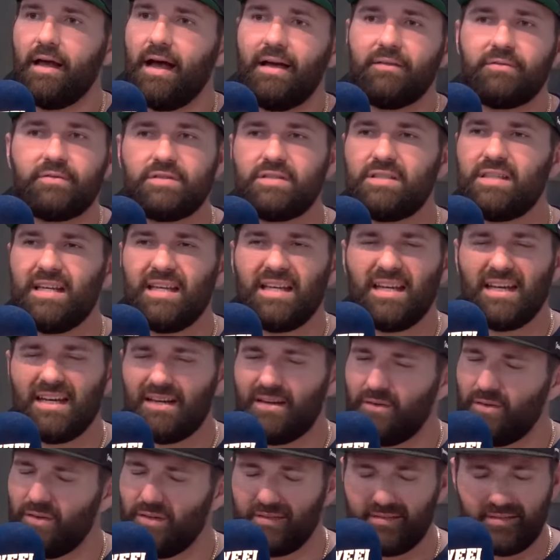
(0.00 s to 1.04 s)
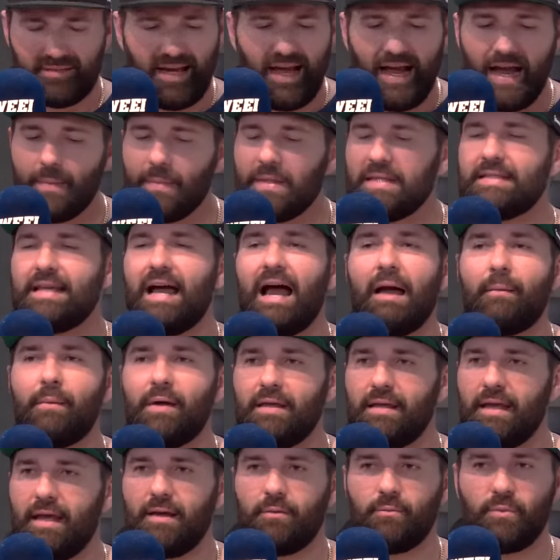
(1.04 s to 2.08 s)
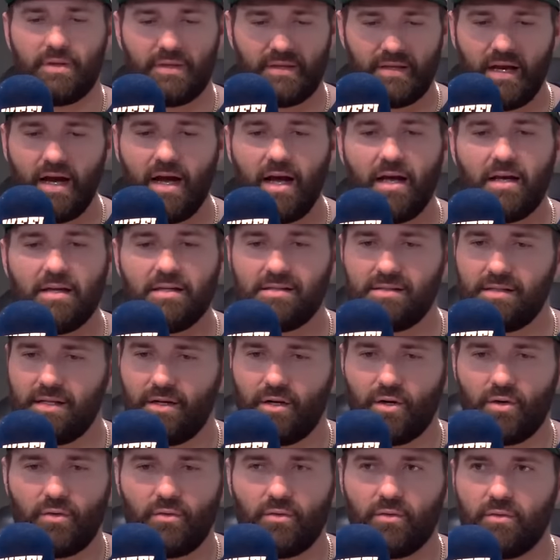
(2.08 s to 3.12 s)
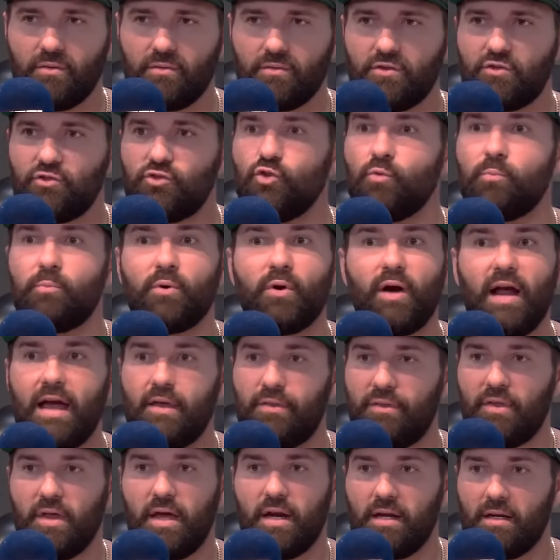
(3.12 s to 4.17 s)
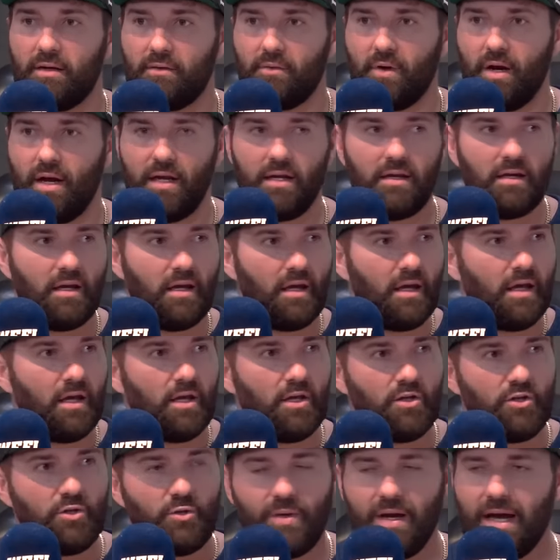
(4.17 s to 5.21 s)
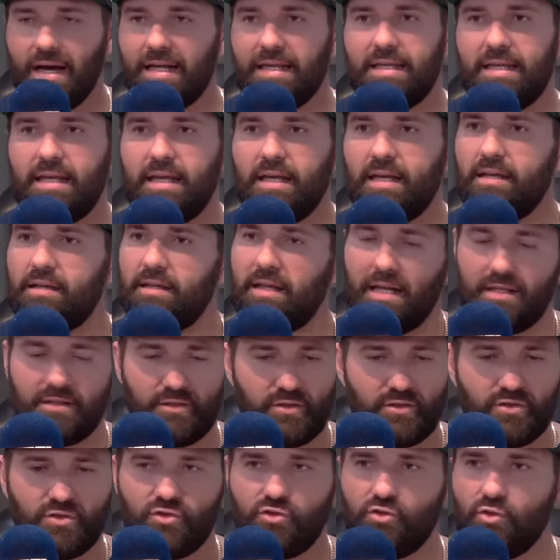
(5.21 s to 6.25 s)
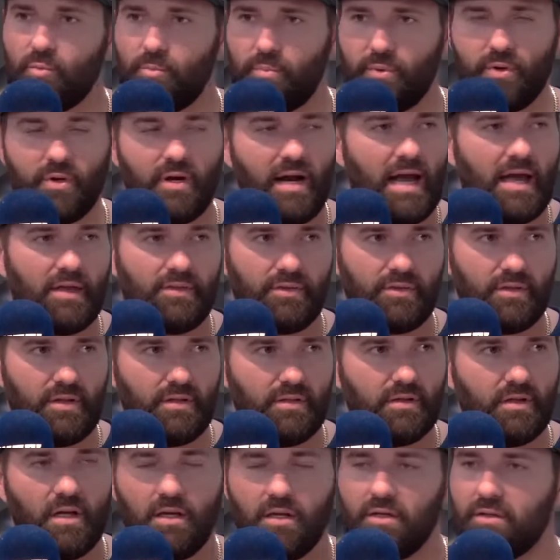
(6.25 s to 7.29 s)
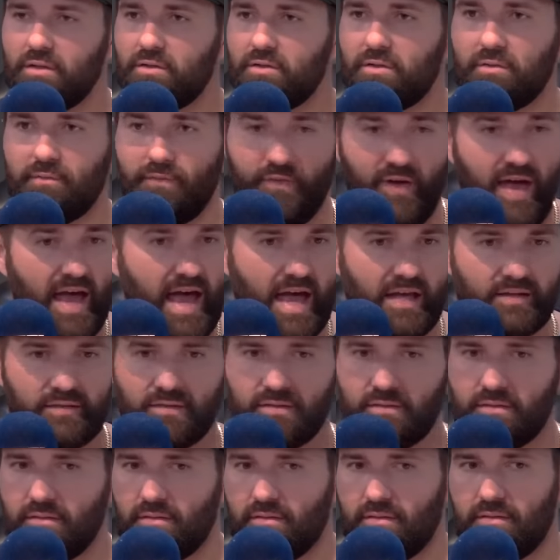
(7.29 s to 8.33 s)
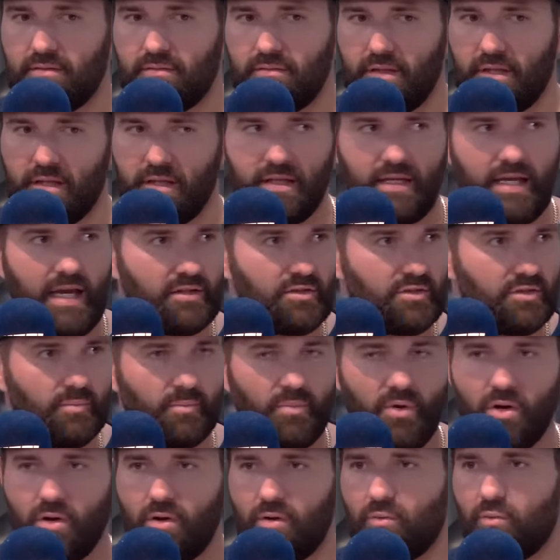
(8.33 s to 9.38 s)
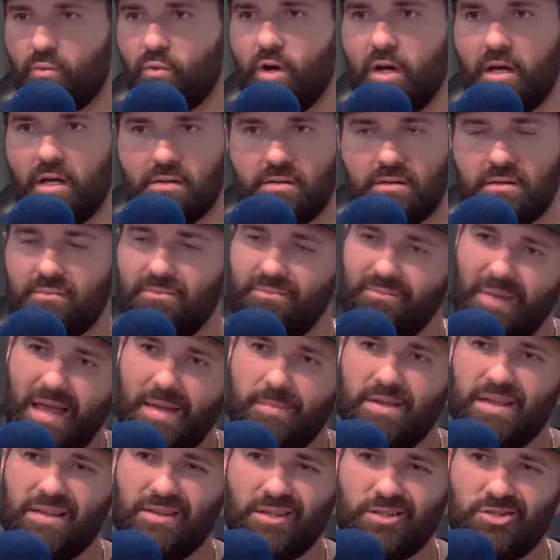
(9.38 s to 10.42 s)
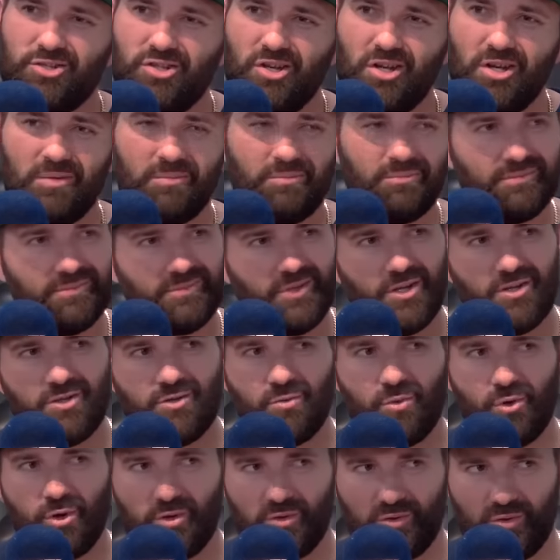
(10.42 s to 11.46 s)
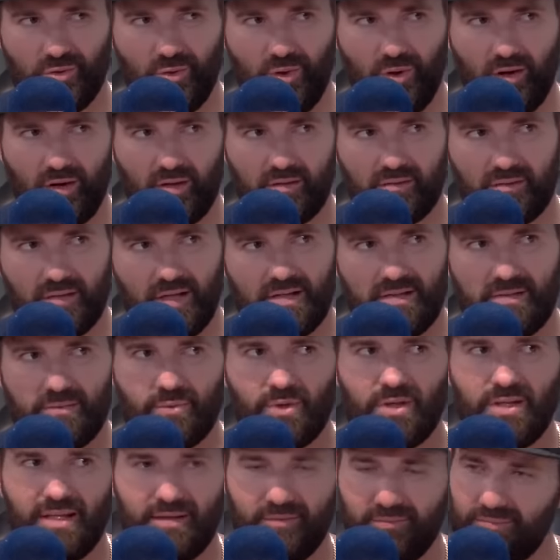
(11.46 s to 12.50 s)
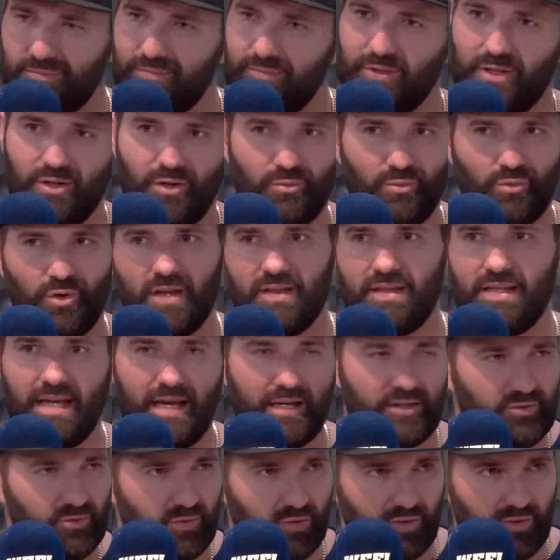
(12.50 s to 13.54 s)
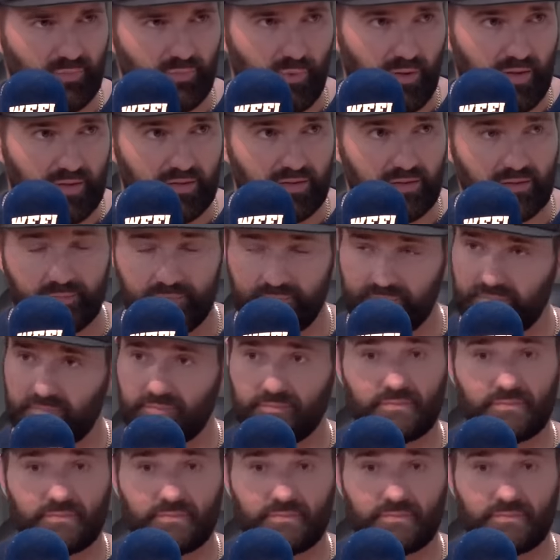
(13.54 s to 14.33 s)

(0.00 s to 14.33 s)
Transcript: I've seen it time and time again with guys that are super athletic, right? You got a kid that's a super athlete, fast, can catch the ball, runs. Maybe in the gym, doesn't work too hard, doesn't really, you know, run the extra sprints.